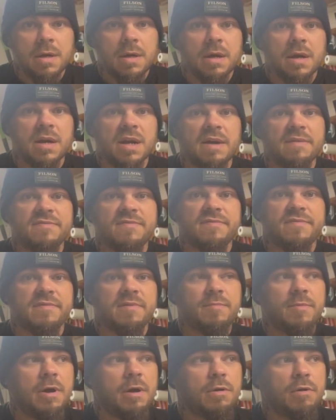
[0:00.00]
Gloves
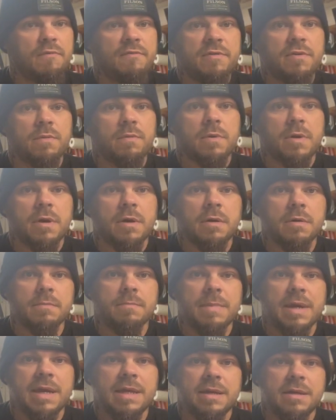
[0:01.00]
from all over the world,
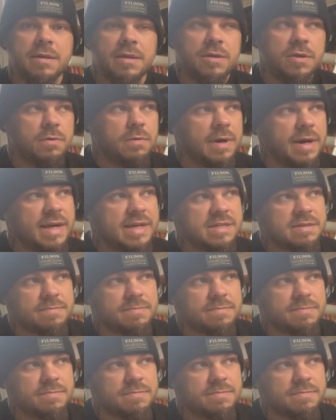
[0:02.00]
made in the US,